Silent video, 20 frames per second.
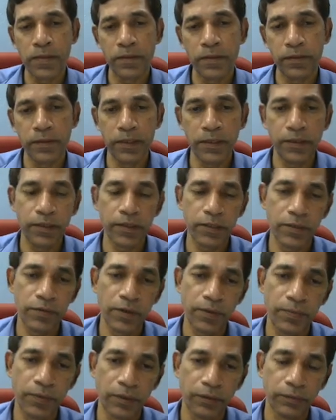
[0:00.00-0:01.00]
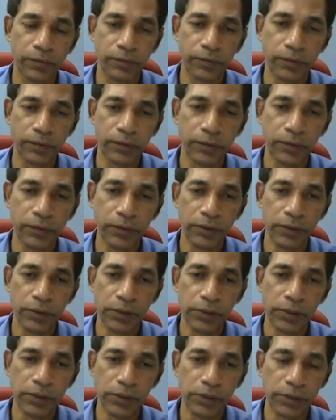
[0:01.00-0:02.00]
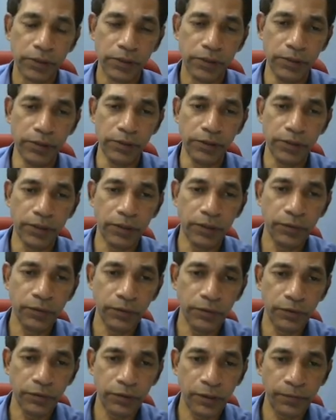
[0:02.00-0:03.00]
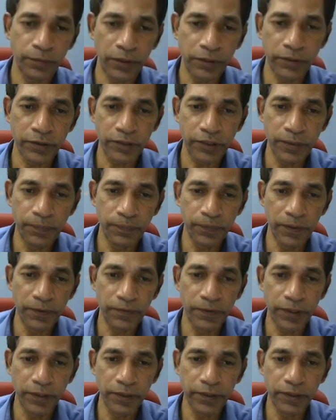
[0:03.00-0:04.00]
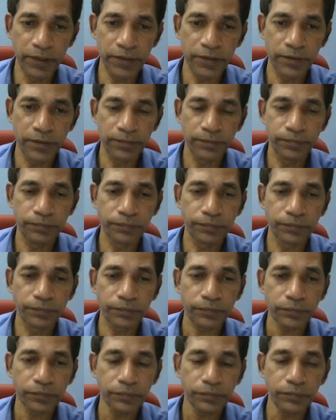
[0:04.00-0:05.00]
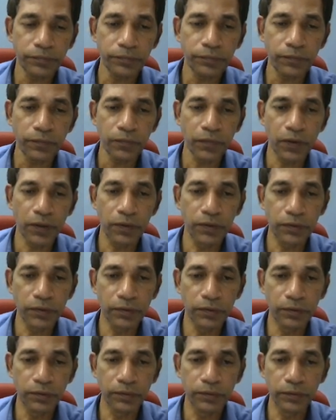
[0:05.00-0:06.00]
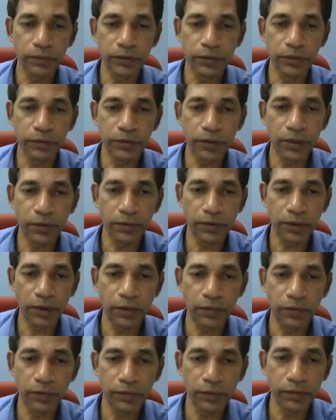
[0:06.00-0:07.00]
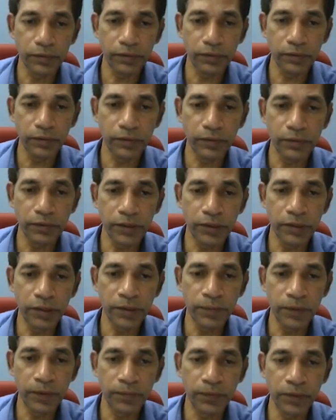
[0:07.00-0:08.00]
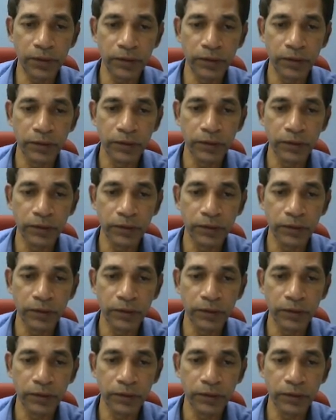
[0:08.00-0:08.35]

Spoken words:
This is you have done. And now you can further simplify this. So you can, how you can simplify?